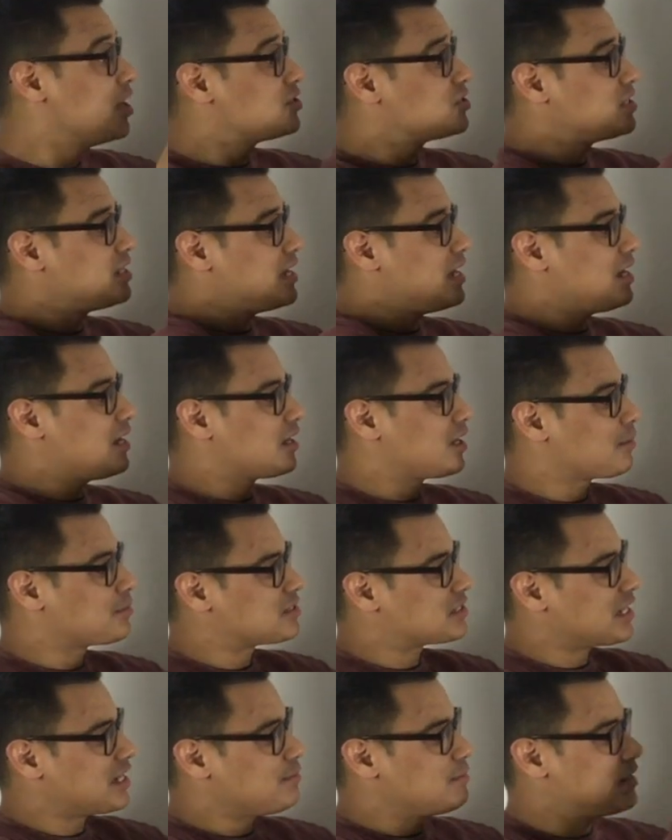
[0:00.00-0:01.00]
So the income
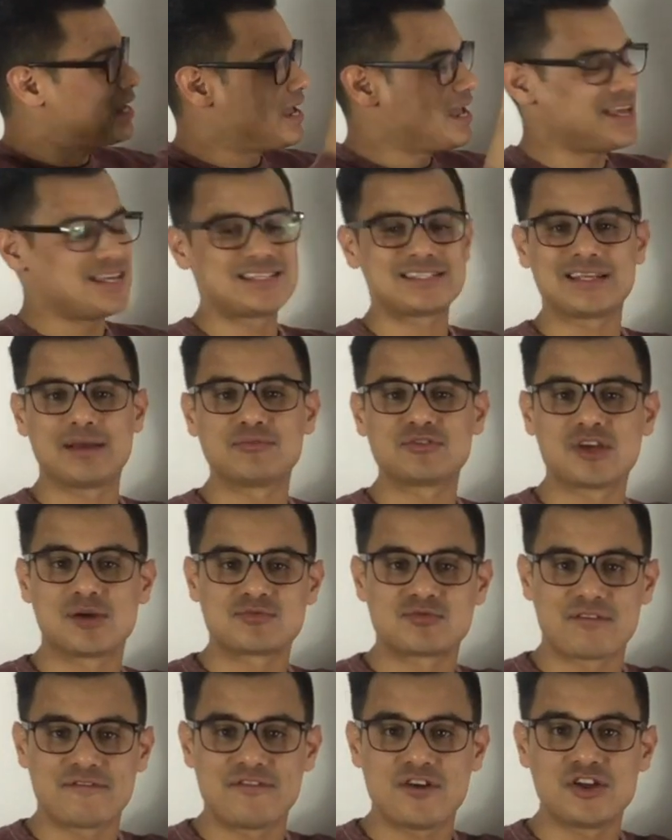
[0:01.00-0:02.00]
statement is
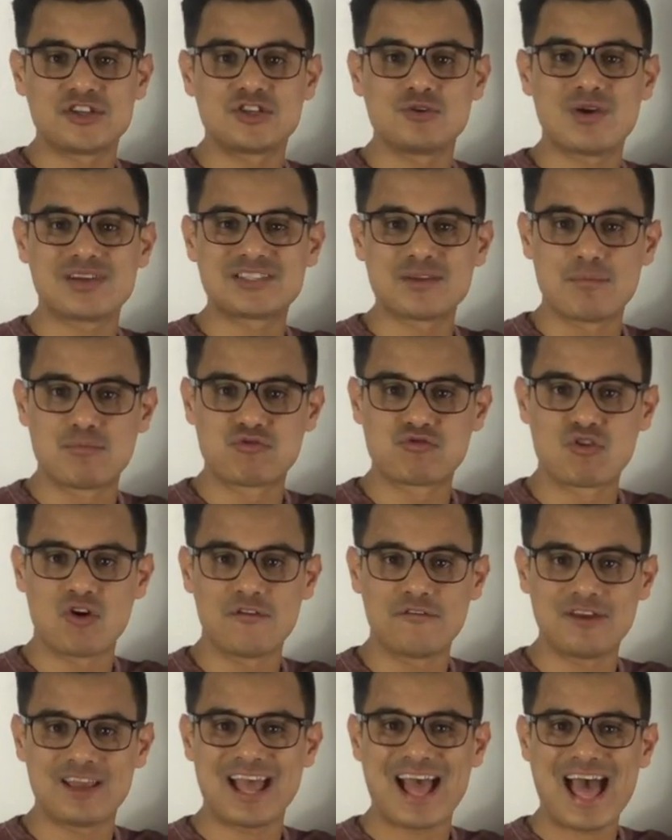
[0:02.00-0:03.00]
sometimes referred to as the
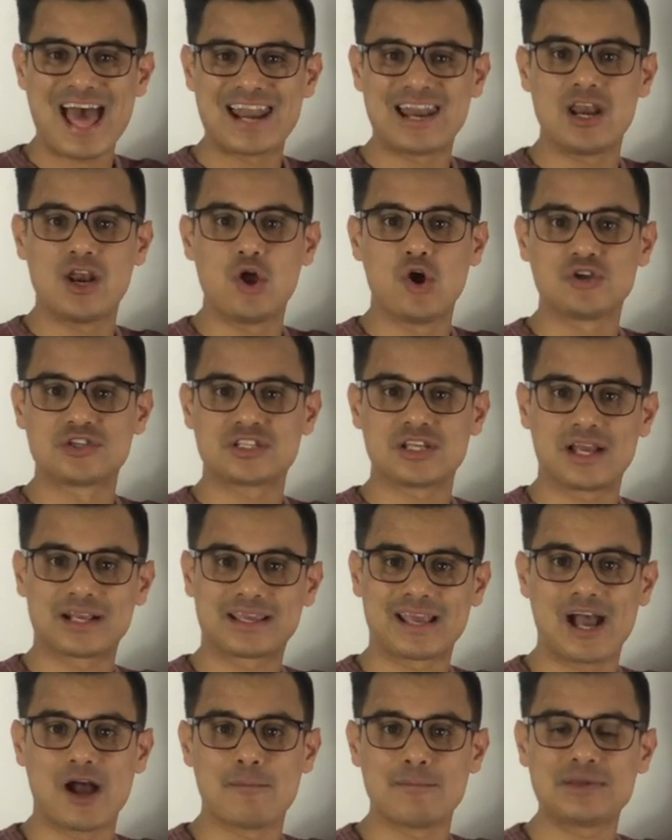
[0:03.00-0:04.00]
profit and loss
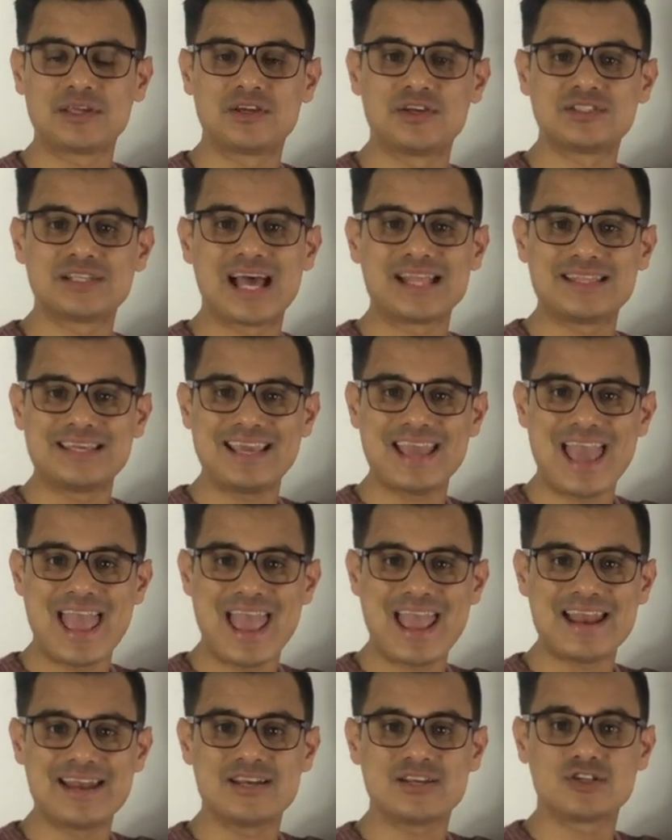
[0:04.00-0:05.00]
account, because at the
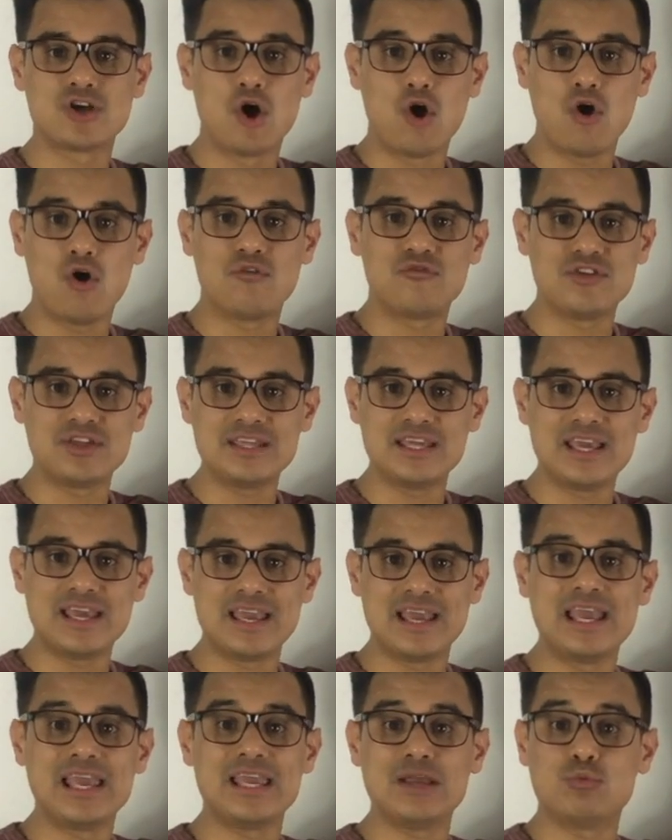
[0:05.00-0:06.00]
end of the
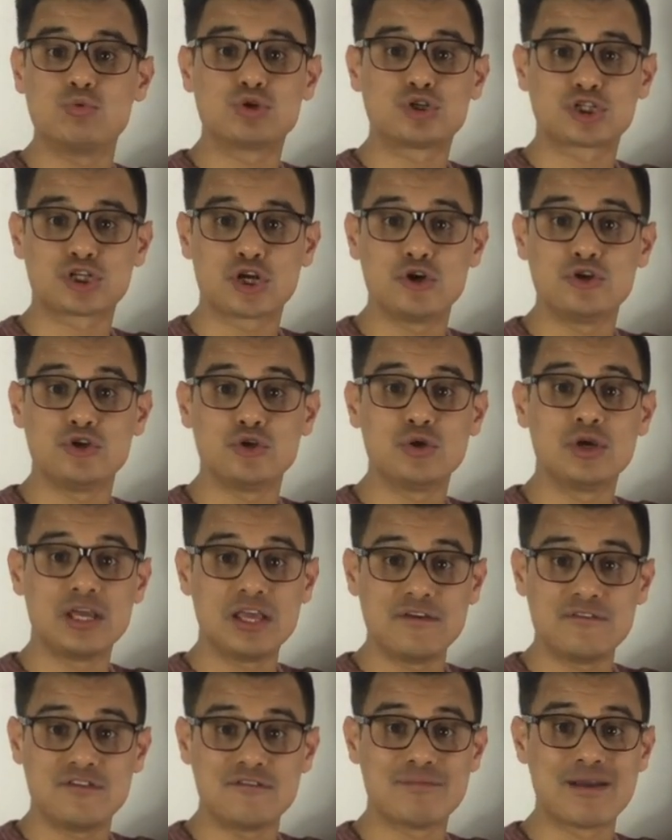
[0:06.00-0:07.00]
year, it will show you
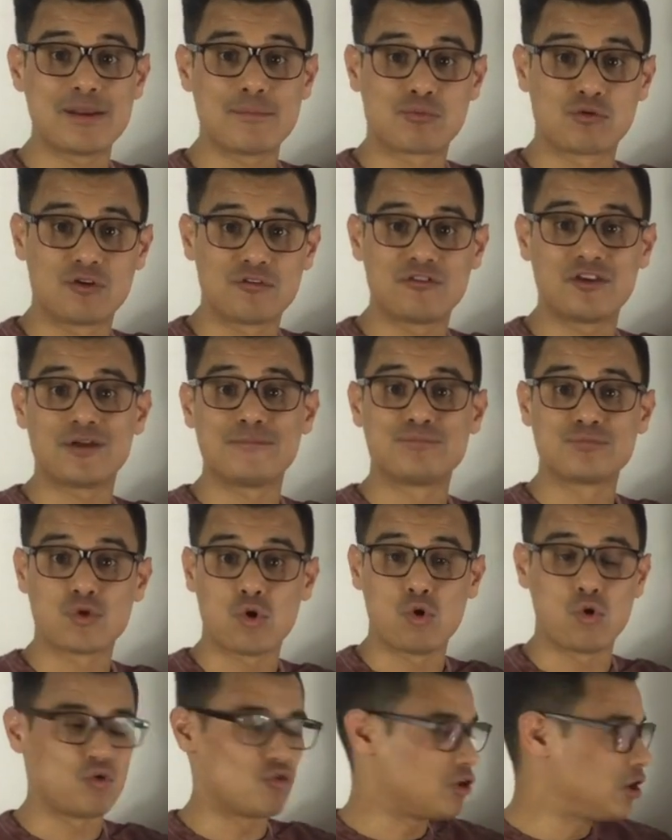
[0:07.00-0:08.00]
if you've made a profit
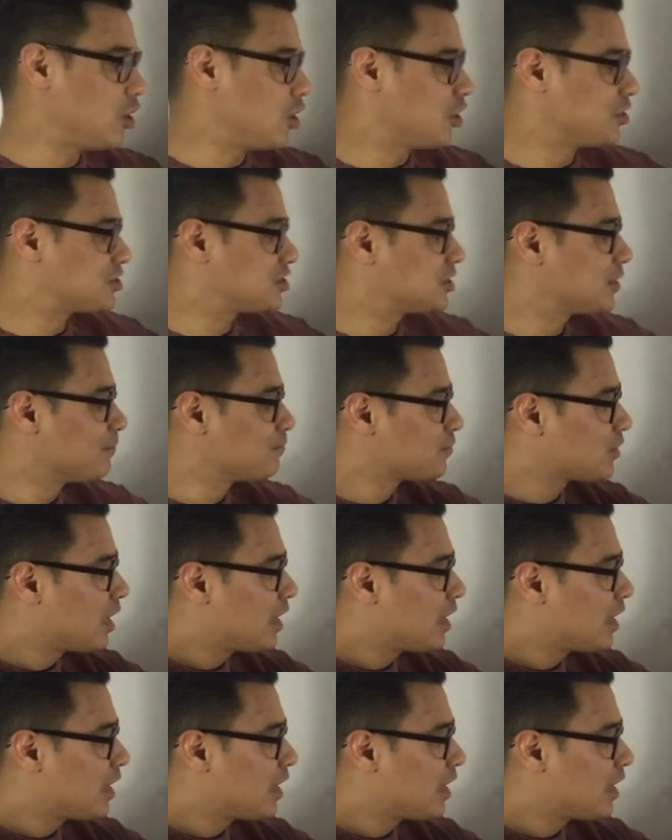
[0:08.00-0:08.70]
or a loss.